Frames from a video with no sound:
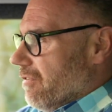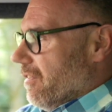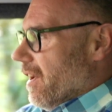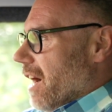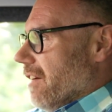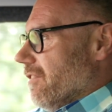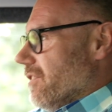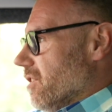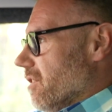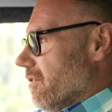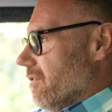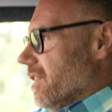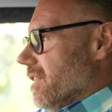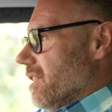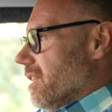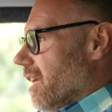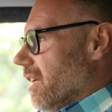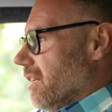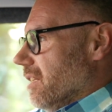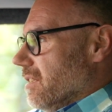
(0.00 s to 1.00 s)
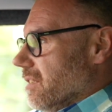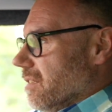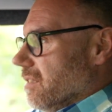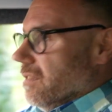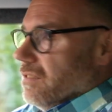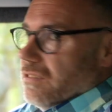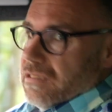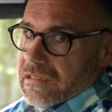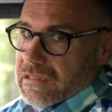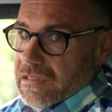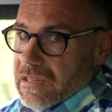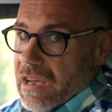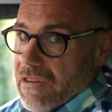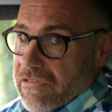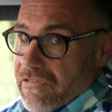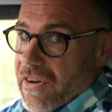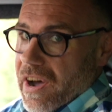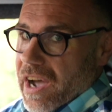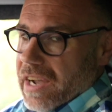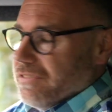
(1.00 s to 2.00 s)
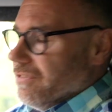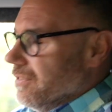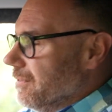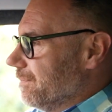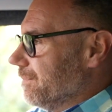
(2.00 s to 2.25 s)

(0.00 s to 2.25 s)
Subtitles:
5 is obviously a 5.